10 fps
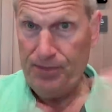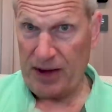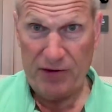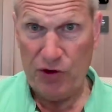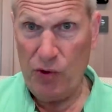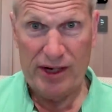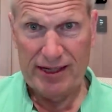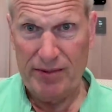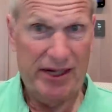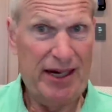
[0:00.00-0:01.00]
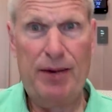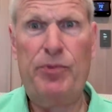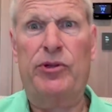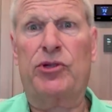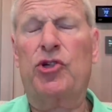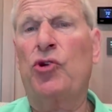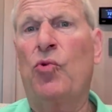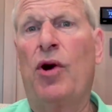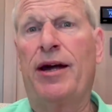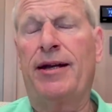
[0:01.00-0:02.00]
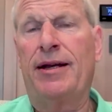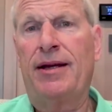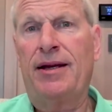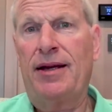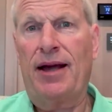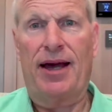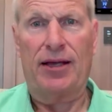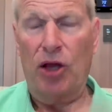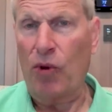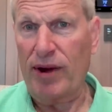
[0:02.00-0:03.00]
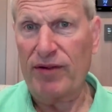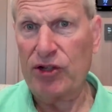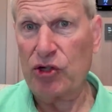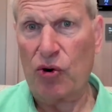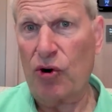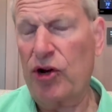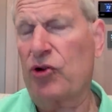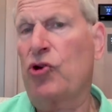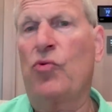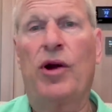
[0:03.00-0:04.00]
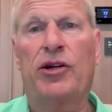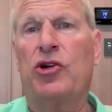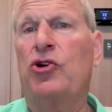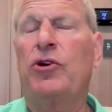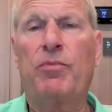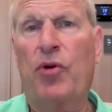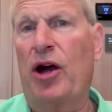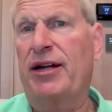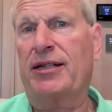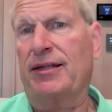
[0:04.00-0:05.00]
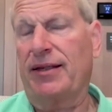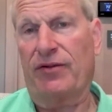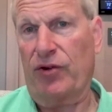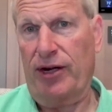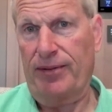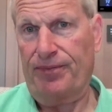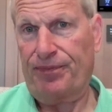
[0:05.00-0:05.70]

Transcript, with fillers: And if you want some examples, do you want uh, low inventory or do you want good product delivery?